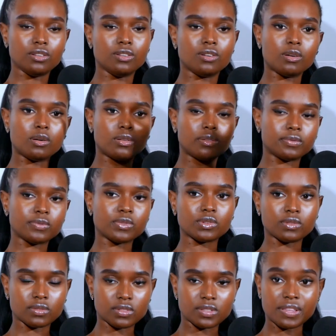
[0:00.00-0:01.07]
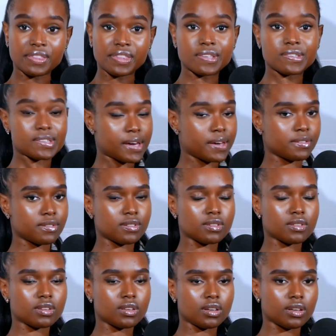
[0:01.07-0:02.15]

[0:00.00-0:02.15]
you know synthesize